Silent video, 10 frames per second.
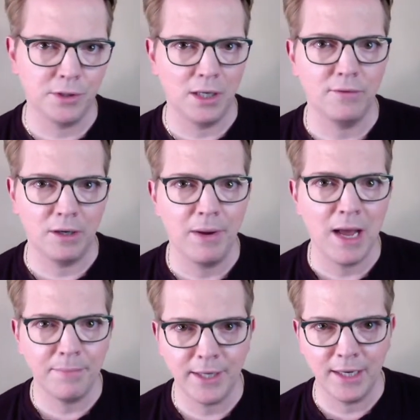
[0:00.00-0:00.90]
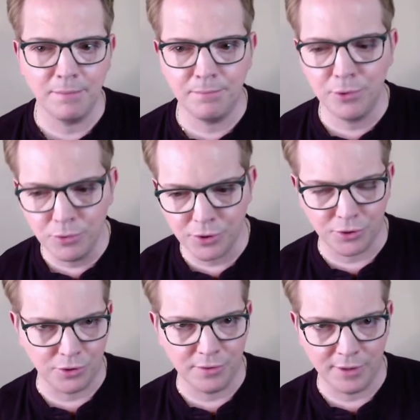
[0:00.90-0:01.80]
of our peptide
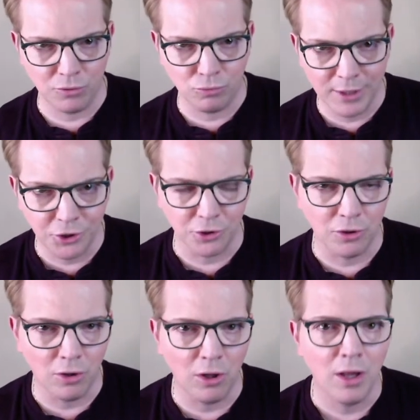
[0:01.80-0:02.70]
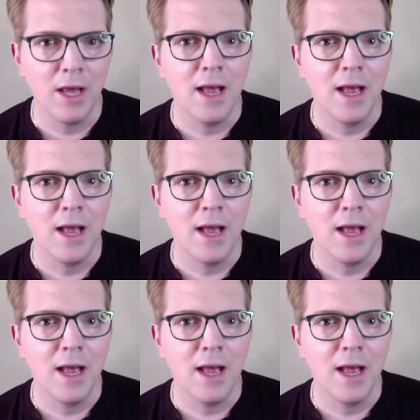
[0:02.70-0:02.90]
booster, the original,